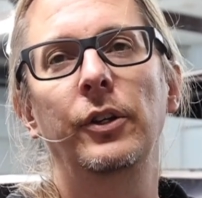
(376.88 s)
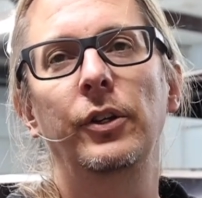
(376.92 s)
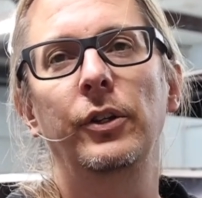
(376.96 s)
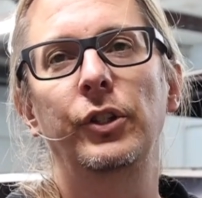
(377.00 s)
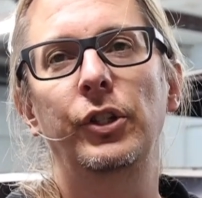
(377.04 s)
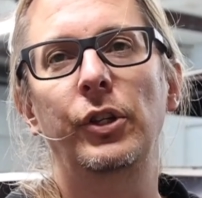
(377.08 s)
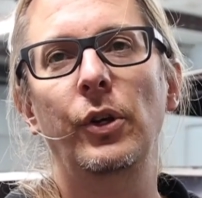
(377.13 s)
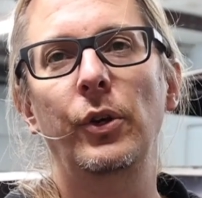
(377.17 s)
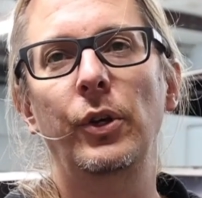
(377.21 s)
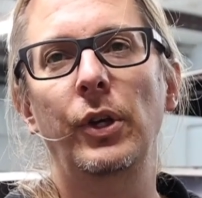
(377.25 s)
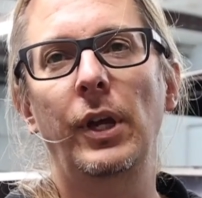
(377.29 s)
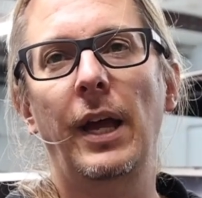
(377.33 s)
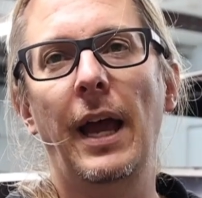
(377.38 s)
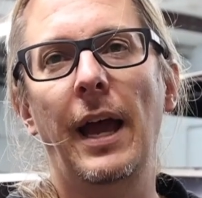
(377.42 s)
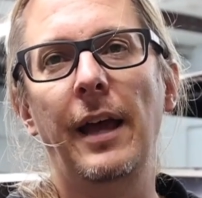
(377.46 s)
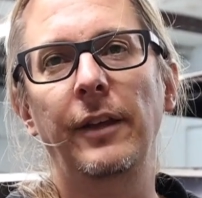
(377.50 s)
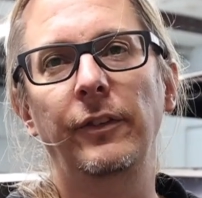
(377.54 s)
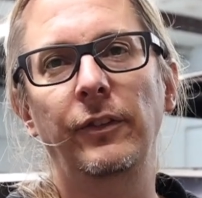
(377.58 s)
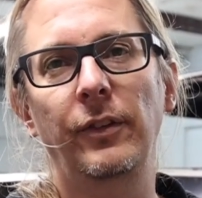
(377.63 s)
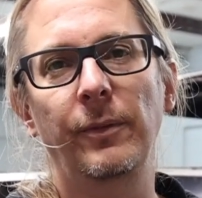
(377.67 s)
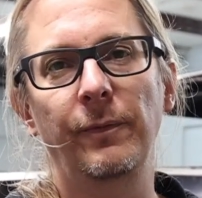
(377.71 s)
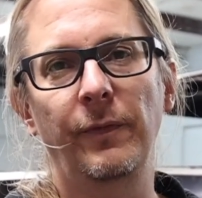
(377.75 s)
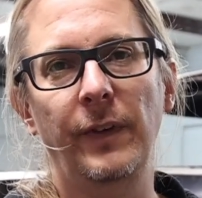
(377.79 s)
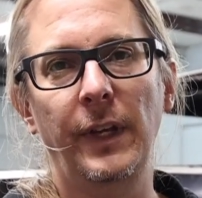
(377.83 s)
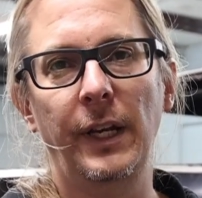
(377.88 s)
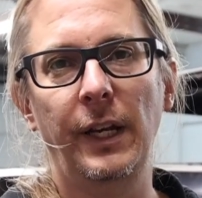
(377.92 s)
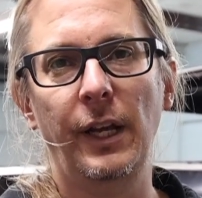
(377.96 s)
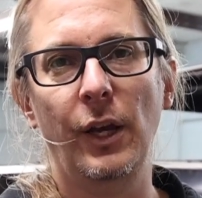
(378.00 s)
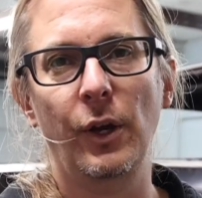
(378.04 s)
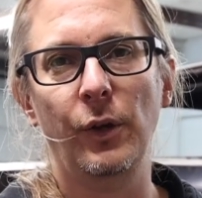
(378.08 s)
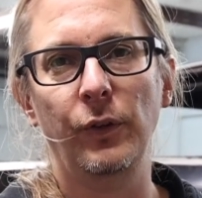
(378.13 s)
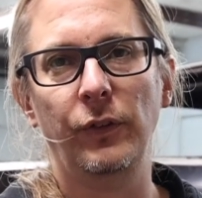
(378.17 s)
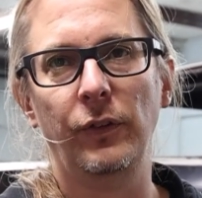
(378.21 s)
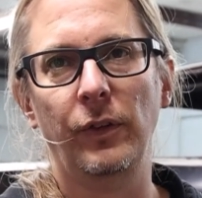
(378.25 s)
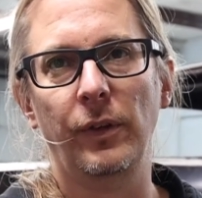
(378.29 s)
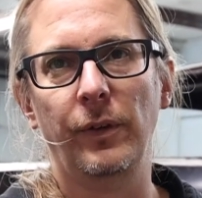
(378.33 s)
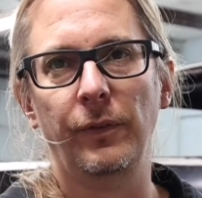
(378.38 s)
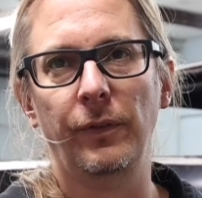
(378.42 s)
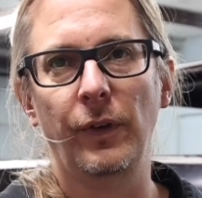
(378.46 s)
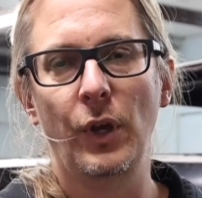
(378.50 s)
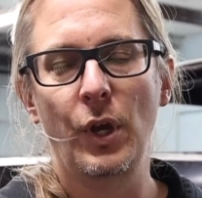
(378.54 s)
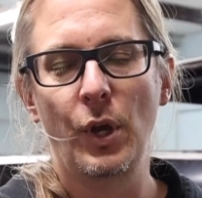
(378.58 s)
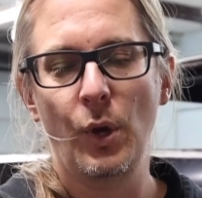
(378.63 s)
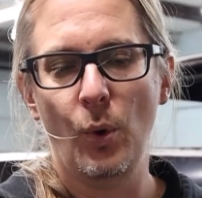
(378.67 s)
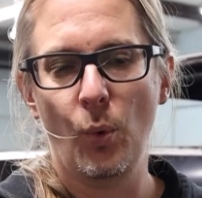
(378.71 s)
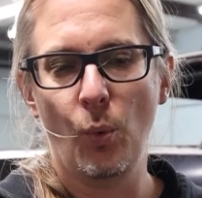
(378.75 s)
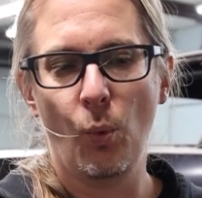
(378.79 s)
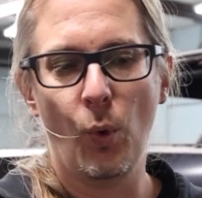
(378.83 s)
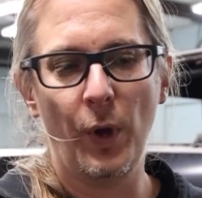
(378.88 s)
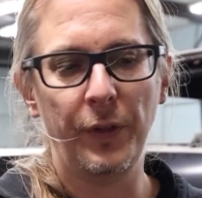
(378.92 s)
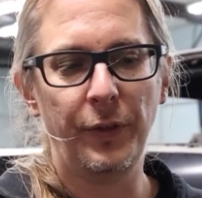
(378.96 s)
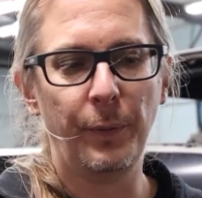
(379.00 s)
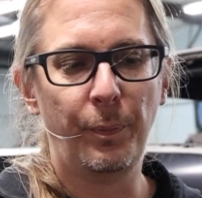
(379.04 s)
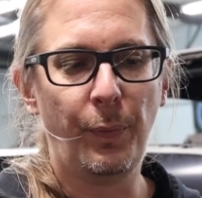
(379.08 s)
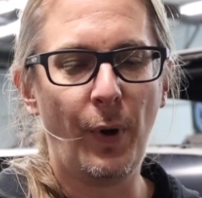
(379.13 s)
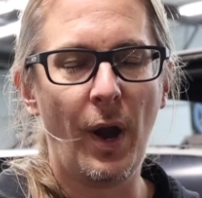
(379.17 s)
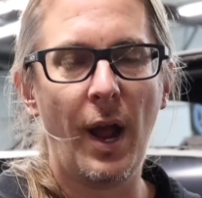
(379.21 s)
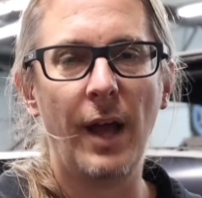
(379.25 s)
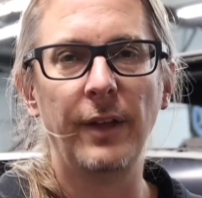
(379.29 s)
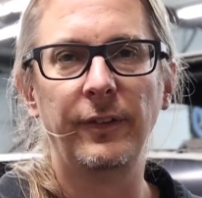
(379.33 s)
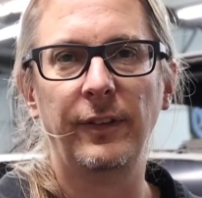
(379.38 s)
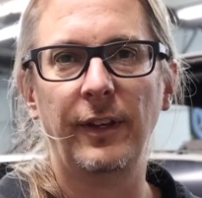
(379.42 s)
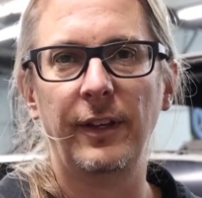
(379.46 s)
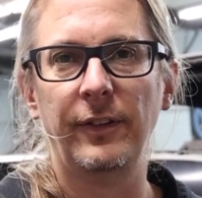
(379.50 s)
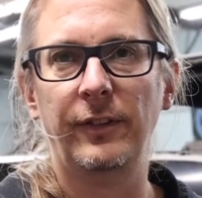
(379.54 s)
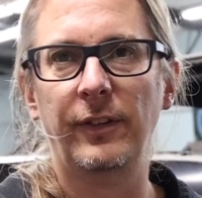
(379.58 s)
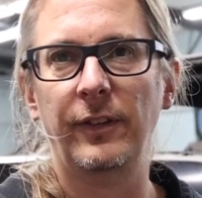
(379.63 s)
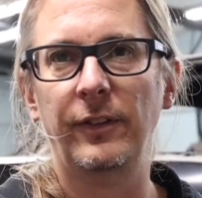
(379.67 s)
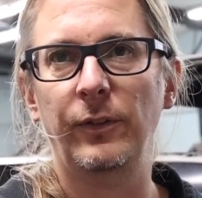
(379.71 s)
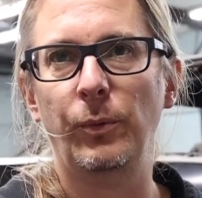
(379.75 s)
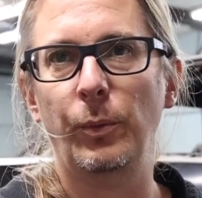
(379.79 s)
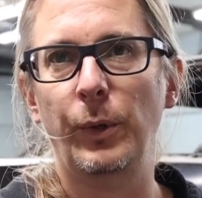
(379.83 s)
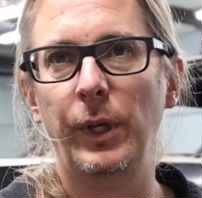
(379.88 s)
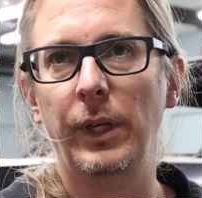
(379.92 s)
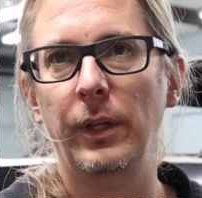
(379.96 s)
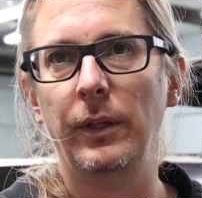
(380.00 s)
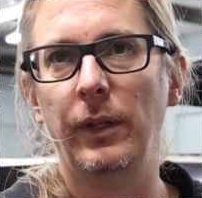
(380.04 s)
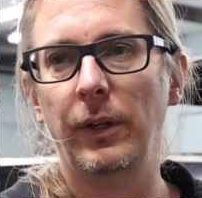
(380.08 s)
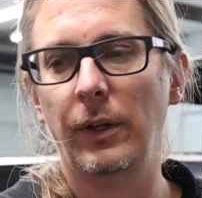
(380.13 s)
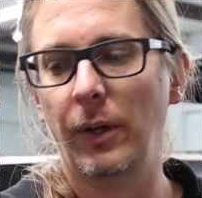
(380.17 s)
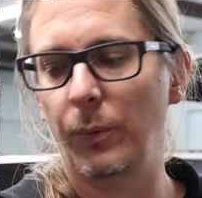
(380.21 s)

show you guys some videos of what the processes we